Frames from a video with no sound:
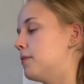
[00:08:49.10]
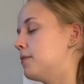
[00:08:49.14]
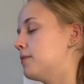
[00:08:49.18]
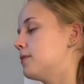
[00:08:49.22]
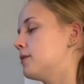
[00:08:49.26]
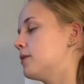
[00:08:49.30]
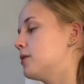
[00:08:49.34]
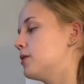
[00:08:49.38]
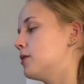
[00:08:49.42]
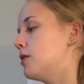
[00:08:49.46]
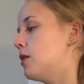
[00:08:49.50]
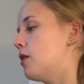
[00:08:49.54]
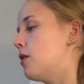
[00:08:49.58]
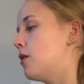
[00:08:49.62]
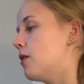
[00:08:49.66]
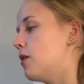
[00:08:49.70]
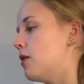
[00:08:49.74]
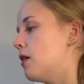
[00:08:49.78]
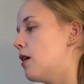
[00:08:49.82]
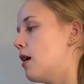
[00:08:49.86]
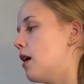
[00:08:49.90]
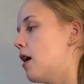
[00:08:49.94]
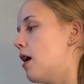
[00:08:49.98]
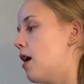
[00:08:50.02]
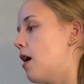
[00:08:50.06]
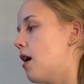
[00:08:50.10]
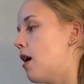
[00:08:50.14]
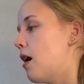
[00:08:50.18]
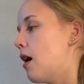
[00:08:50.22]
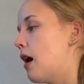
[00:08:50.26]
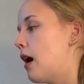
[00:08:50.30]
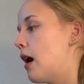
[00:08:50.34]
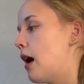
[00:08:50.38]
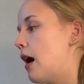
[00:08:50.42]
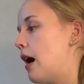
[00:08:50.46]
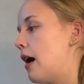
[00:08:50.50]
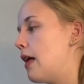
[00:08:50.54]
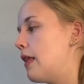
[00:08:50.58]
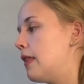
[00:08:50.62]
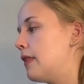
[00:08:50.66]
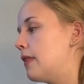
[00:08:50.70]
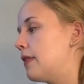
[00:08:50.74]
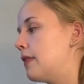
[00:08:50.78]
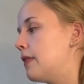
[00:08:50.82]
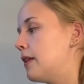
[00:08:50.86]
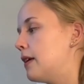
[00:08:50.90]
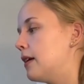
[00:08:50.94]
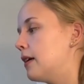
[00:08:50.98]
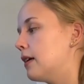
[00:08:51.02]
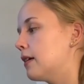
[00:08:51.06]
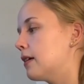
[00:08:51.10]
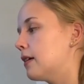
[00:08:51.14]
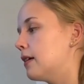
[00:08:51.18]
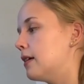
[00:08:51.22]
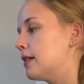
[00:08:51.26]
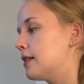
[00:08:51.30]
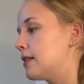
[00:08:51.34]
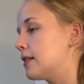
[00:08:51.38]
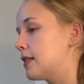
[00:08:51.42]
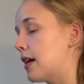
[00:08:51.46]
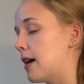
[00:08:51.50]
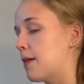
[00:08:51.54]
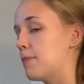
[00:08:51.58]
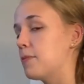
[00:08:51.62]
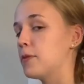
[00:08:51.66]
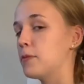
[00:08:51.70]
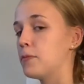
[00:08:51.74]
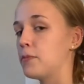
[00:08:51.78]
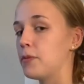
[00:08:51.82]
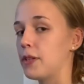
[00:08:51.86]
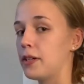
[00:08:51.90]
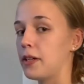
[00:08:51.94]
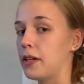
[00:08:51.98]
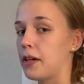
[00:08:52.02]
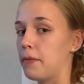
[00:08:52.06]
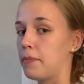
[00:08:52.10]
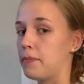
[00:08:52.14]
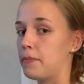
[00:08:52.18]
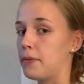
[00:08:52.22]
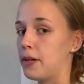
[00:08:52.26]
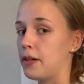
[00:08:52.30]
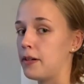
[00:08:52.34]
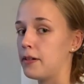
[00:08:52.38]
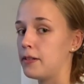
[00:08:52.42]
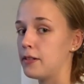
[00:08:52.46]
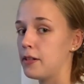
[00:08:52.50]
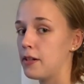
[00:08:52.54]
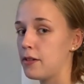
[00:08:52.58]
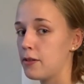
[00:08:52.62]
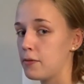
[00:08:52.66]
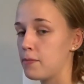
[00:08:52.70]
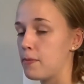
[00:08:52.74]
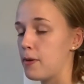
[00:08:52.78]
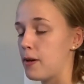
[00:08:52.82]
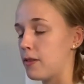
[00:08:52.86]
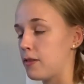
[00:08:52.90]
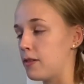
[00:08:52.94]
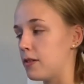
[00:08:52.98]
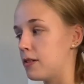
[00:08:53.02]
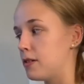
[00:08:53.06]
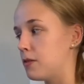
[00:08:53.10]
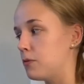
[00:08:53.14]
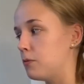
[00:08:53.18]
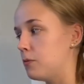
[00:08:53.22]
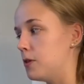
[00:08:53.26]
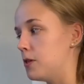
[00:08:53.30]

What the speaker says: So I think it's time to bring up another method,